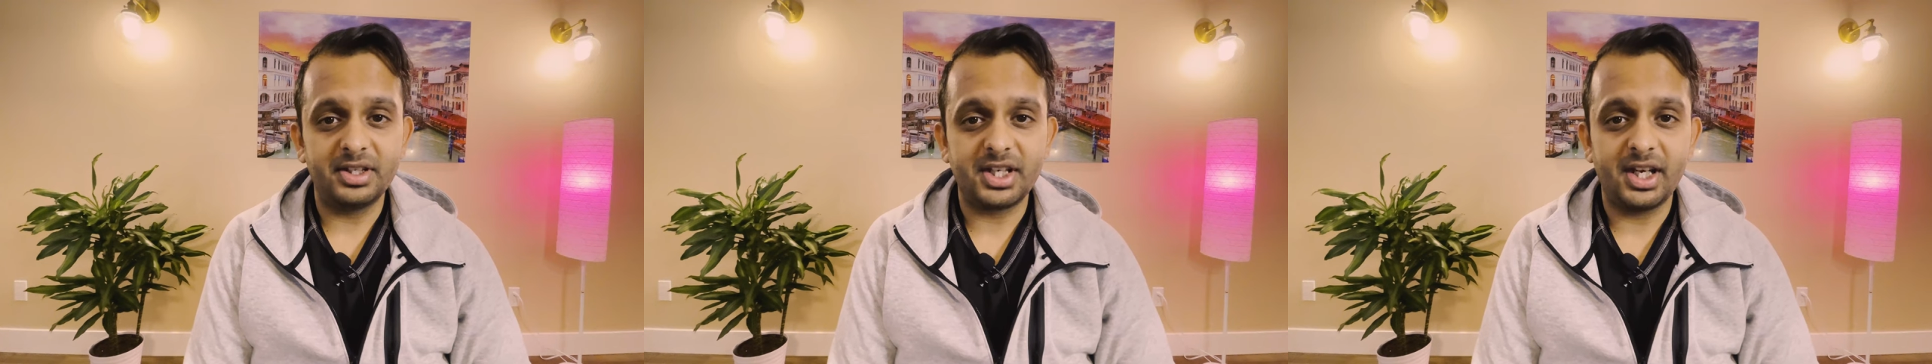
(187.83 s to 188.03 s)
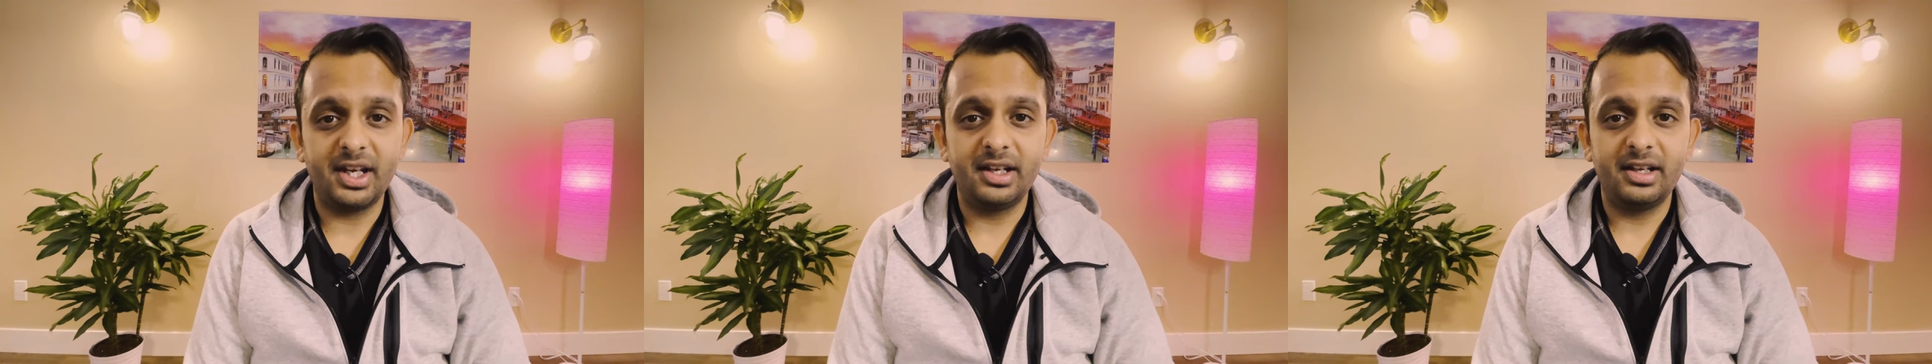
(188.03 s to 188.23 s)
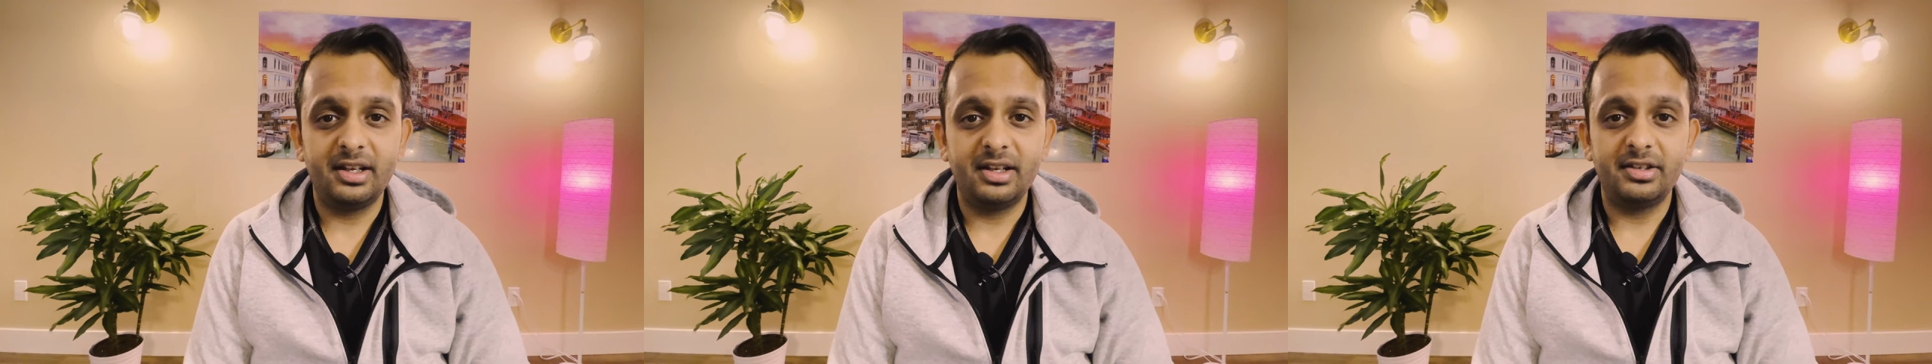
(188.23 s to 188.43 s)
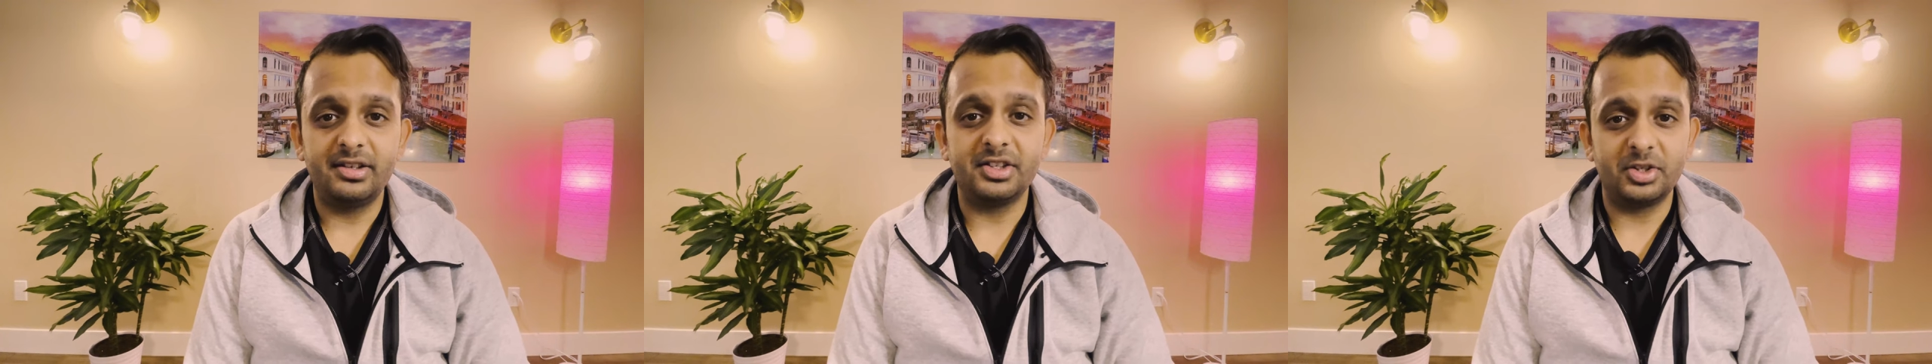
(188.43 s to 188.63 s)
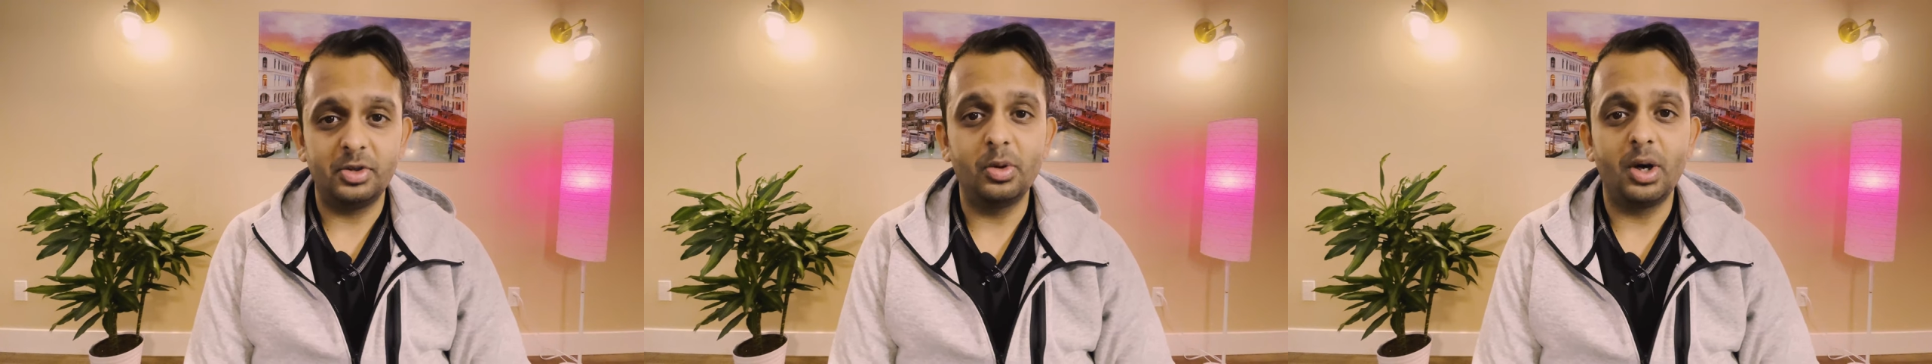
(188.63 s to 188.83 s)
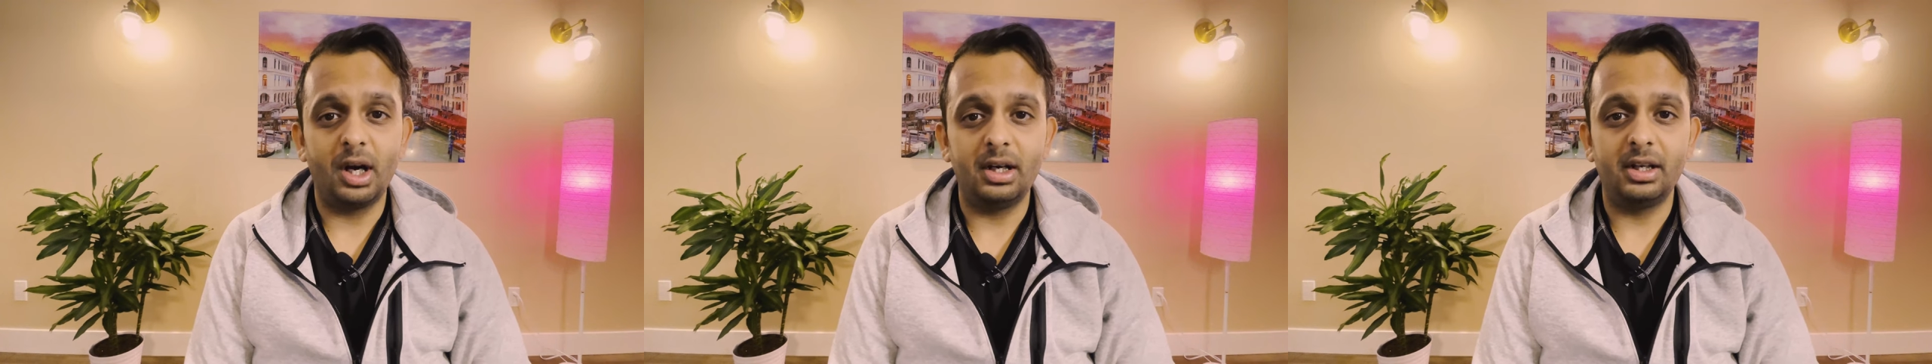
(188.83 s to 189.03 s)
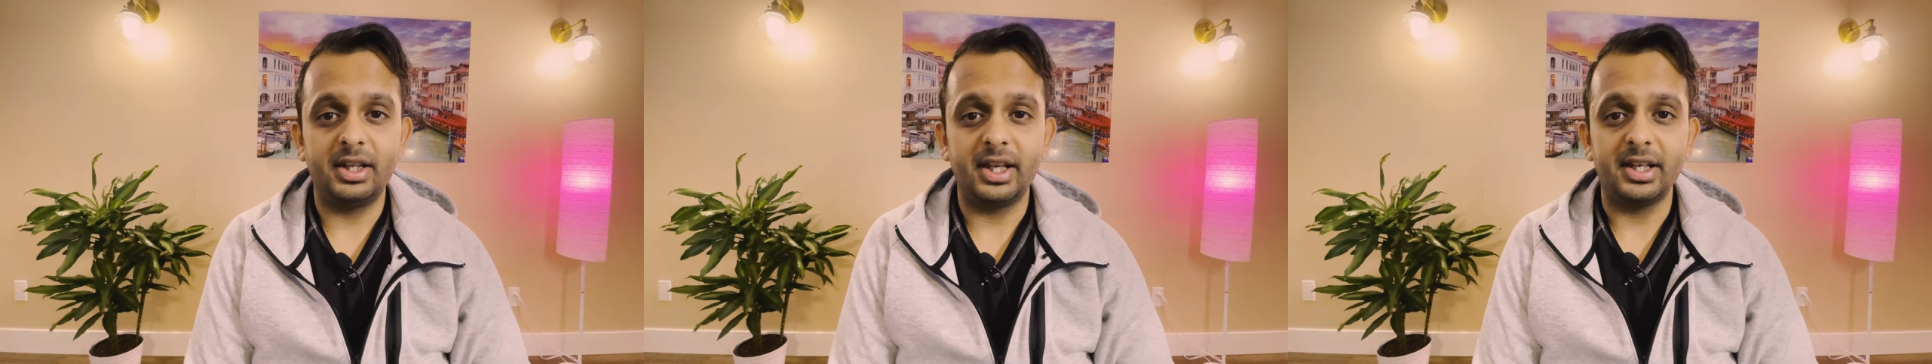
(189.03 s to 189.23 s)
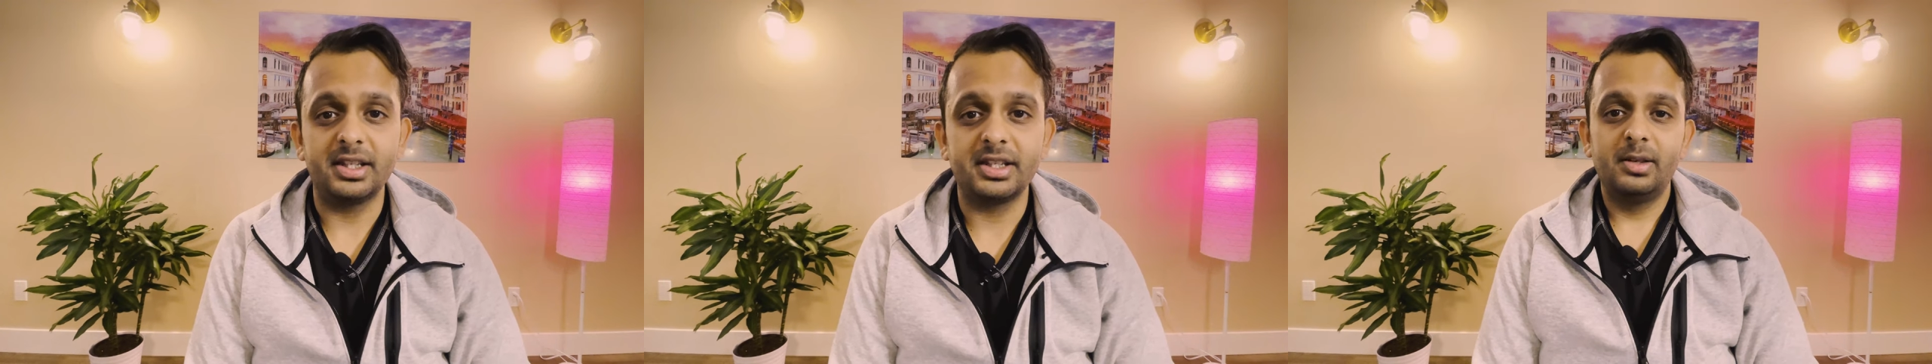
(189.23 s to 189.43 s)
say is do hard
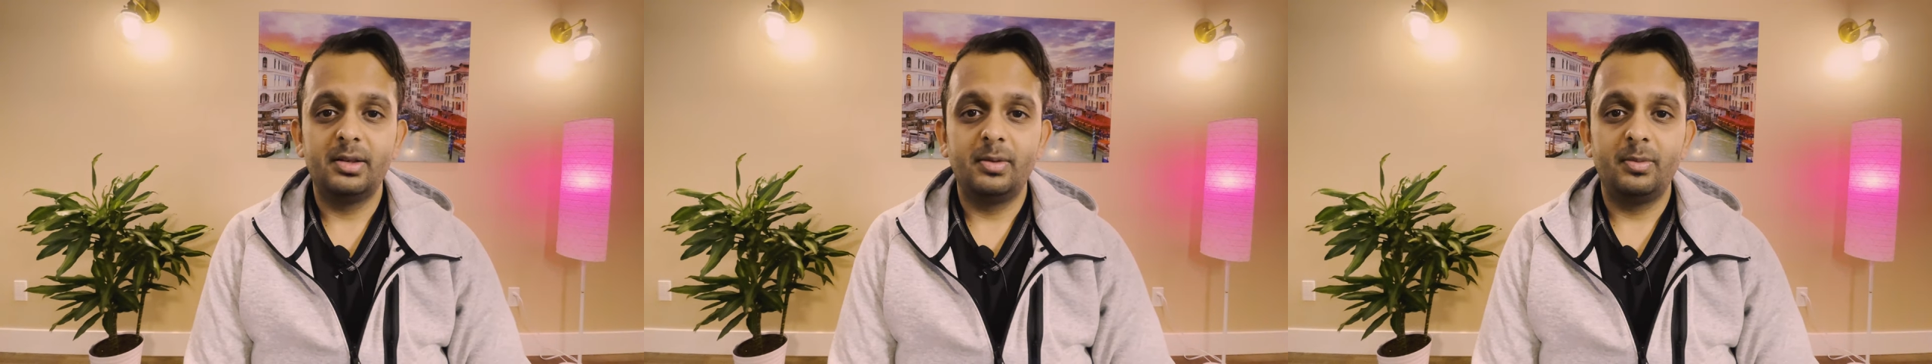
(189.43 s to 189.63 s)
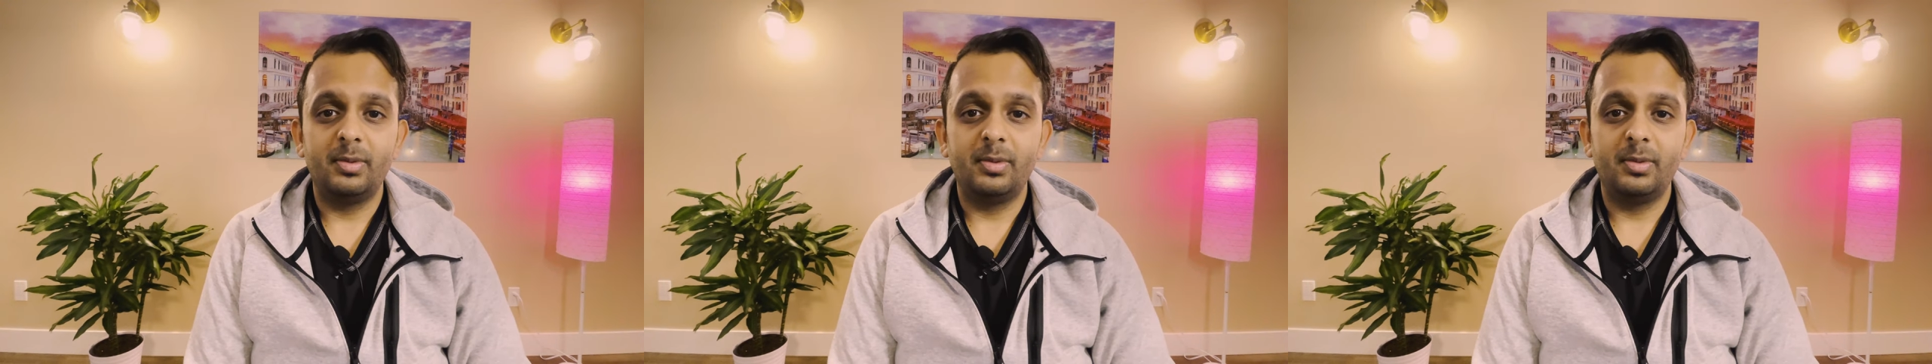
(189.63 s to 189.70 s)
things.